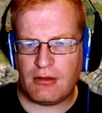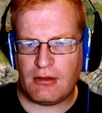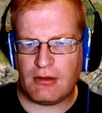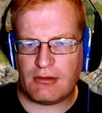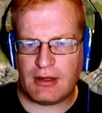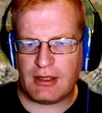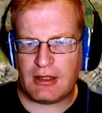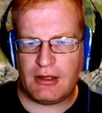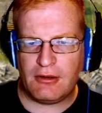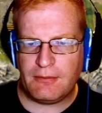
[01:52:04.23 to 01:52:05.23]
this link
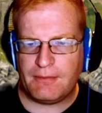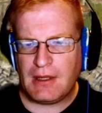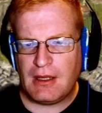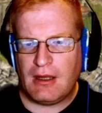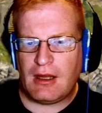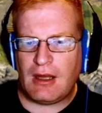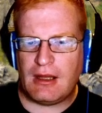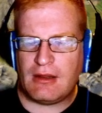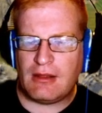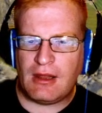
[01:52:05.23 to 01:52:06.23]
here,
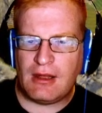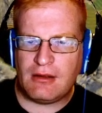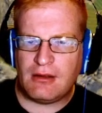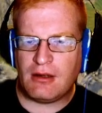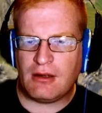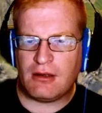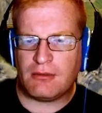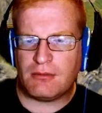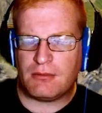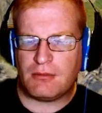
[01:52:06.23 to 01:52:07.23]
and then
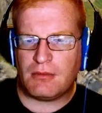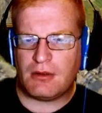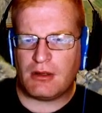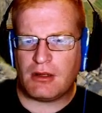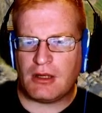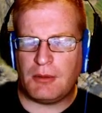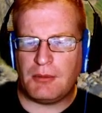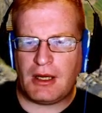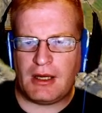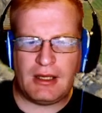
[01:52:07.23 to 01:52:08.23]
come
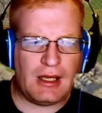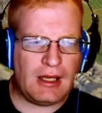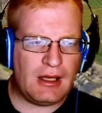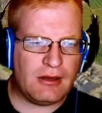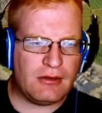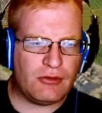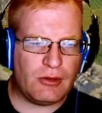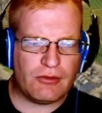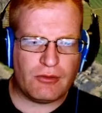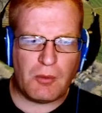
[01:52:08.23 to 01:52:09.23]
by and join
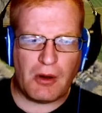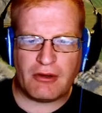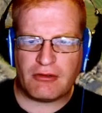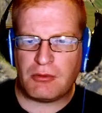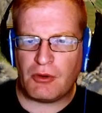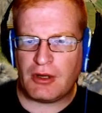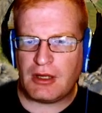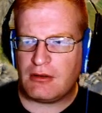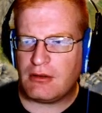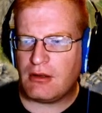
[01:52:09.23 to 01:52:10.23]
us for Among Us tomorrow
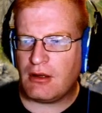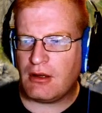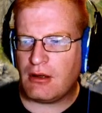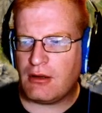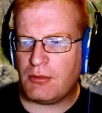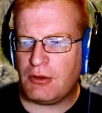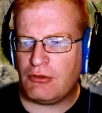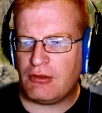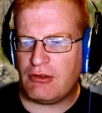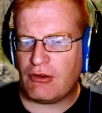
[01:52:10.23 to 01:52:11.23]
night. We
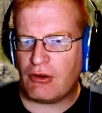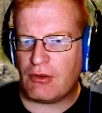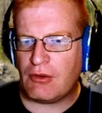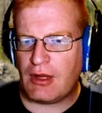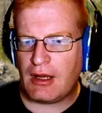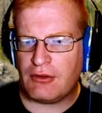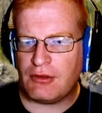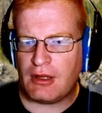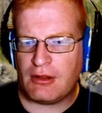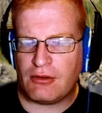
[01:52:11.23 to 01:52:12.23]
usually start around 9 or
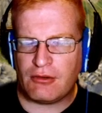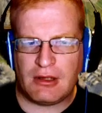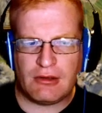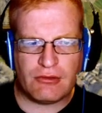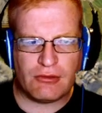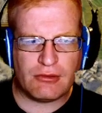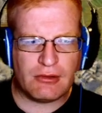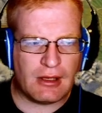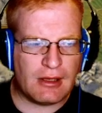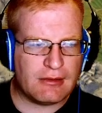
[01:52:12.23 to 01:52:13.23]
9:30 Eastern
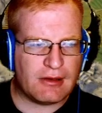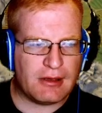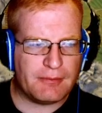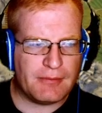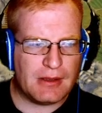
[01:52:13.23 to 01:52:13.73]
Daylight Time,